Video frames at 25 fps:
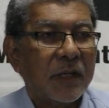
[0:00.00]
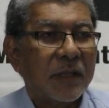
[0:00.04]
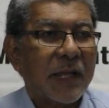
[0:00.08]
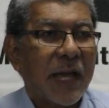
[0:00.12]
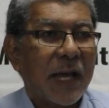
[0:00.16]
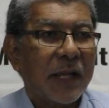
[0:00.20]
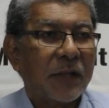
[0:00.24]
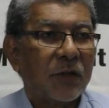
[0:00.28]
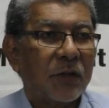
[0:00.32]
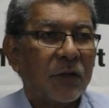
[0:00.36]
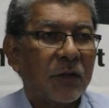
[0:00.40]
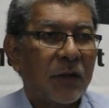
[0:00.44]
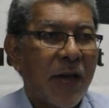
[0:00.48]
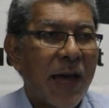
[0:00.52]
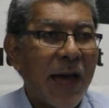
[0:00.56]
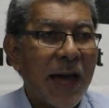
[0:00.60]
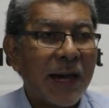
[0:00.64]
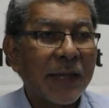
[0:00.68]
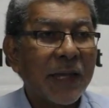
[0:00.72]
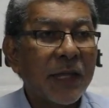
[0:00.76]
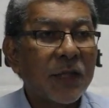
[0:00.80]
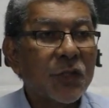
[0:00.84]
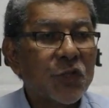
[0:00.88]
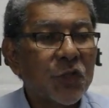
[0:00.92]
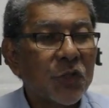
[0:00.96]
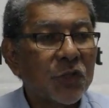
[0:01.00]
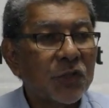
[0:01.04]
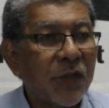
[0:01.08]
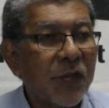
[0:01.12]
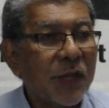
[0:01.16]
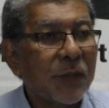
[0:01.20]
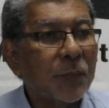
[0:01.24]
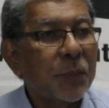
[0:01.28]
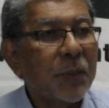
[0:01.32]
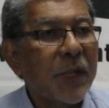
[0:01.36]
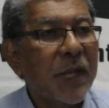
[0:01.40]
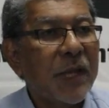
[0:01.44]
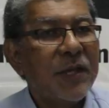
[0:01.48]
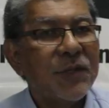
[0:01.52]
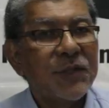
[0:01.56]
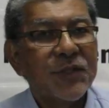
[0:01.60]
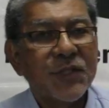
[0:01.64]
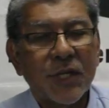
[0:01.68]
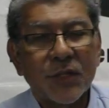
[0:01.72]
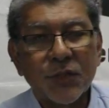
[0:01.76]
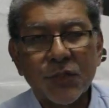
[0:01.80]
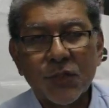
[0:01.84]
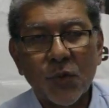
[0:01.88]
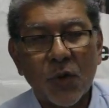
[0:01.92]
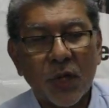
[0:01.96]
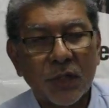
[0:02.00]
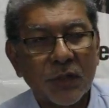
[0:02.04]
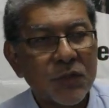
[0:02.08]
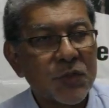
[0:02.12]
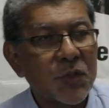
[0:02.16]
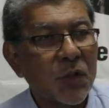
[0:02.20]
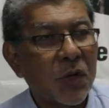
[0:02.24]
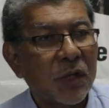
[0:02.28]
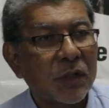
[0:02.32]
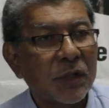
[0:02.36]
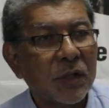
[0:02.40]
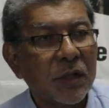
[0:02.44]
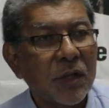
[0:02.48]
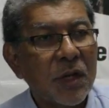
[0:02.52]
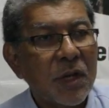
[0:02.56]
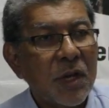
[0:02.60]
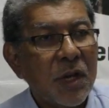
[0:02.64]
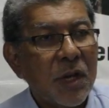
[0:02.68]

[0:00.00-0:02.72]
that hanging should take place and so on and so on.